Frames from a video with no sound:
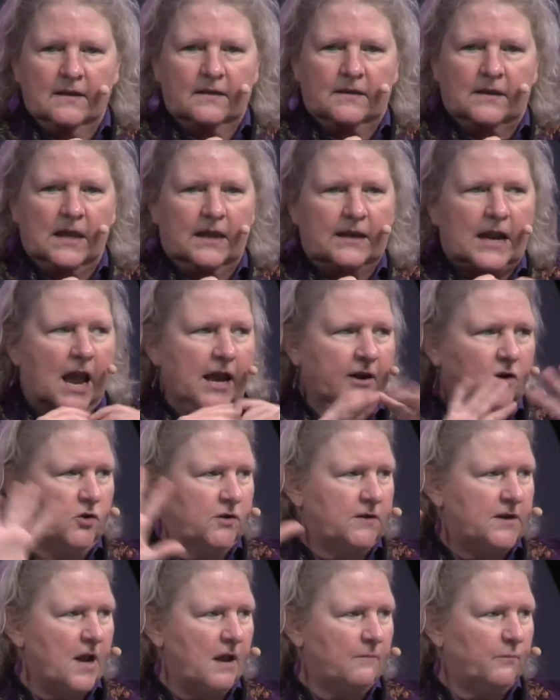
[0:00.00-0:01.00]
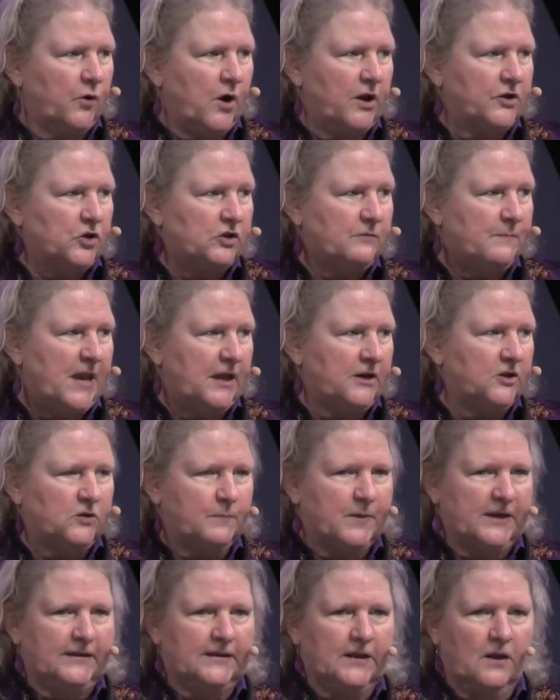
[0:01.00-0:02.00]
that I could not project manage
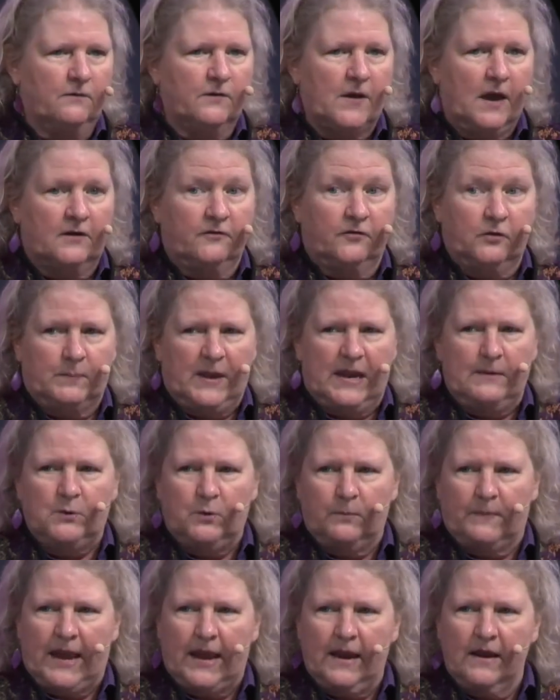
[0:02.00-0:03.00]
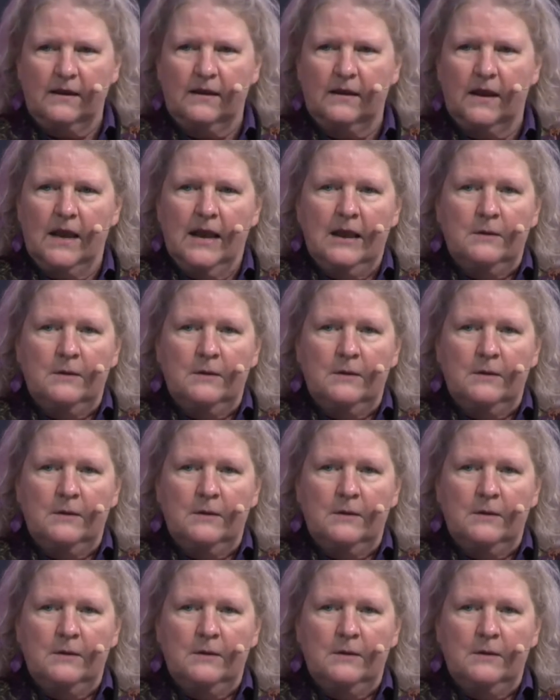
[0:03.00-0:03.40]
myself out of a paper bag,